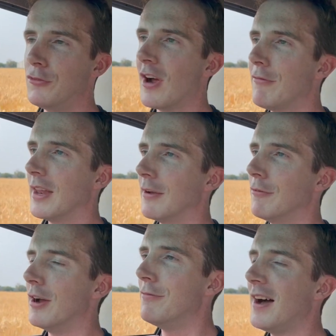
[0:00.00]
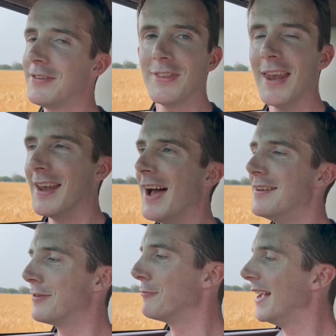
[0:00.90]
travelling very fast then and I had
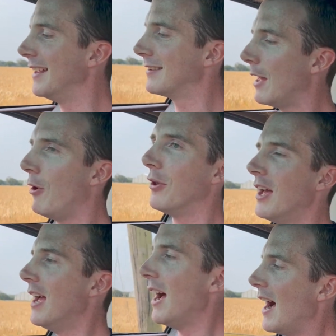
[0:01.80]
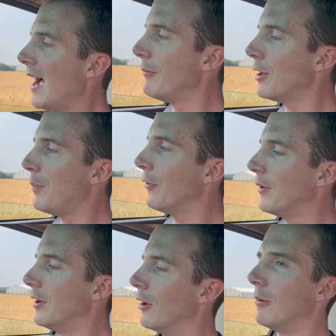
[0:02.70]
to really slam on. I am going to put the
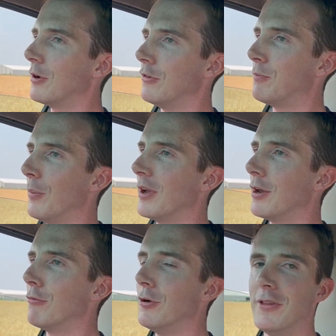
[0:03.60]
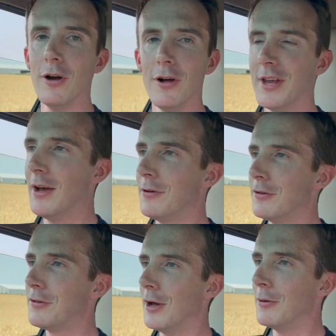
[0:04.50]
window up because it's probably going to ruin the audio,
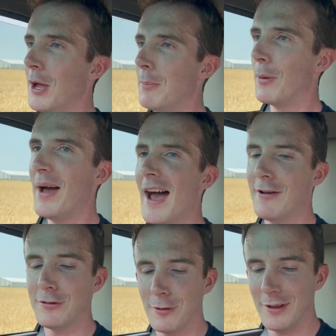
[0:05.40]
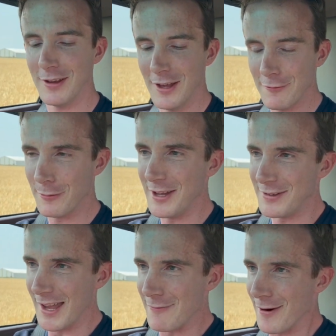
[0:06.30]
so prepare for me
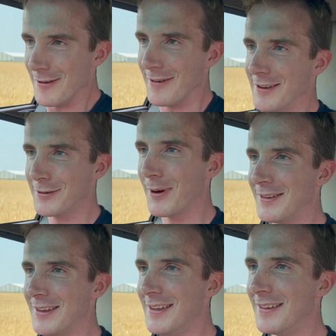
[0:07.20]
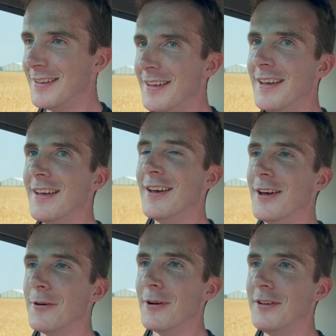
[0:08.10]
to get very, very sweaty.
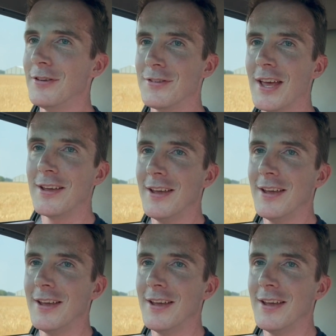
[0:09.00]
We're into second